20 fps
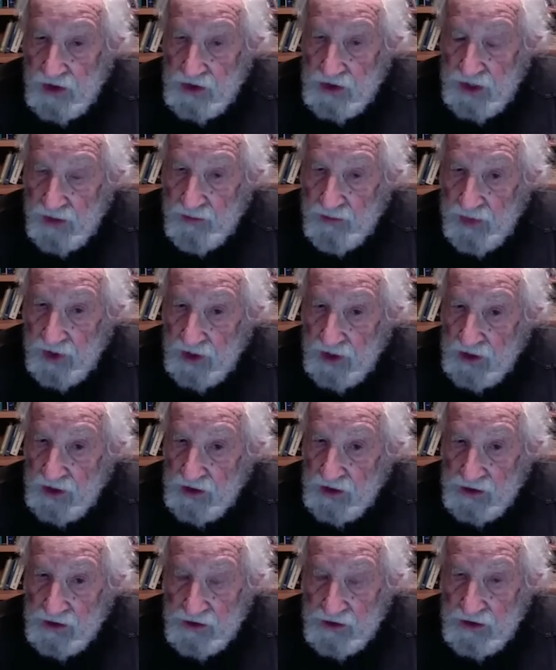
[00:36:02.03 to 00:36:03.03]
Empire,
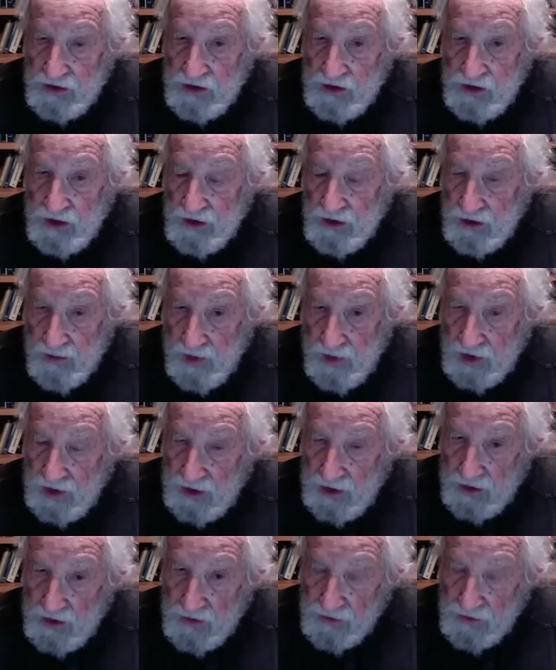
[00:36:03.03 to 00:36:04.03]
could undermine
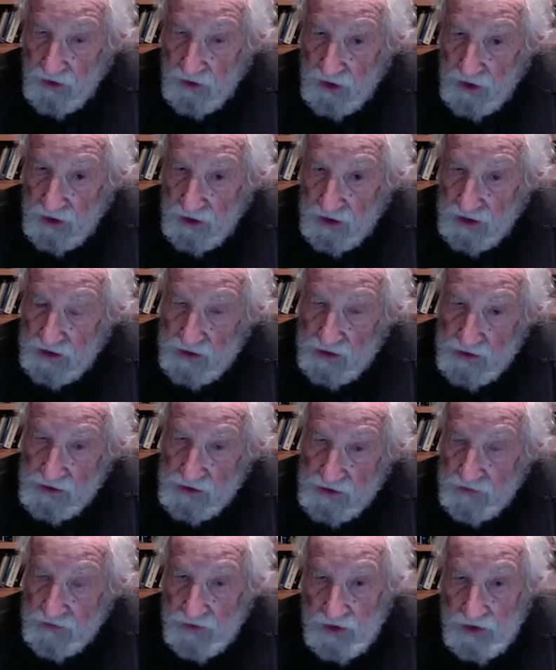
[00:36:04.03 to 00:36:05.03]
authority,
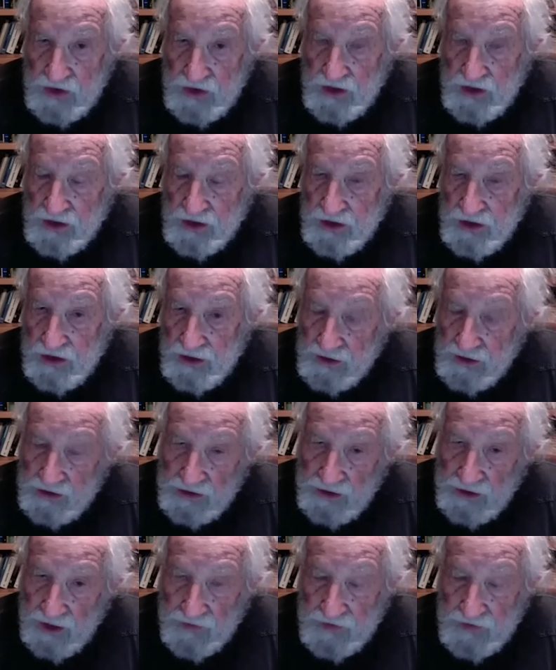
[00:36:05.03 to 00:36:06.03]
civilization. You
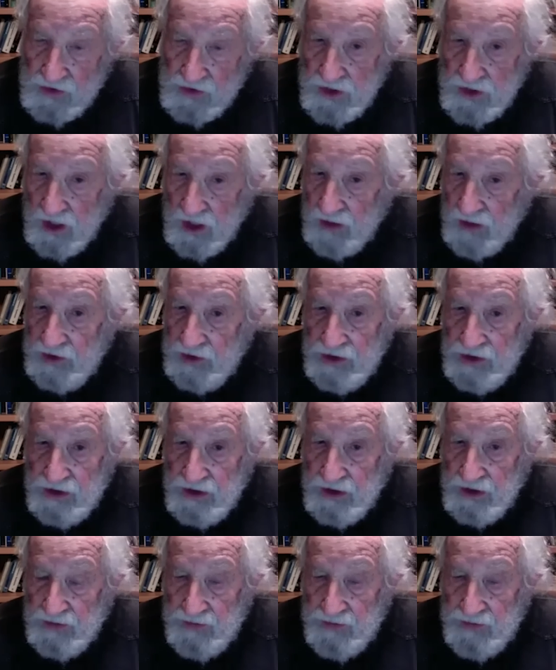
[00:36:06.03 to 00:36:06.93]
have to stop it.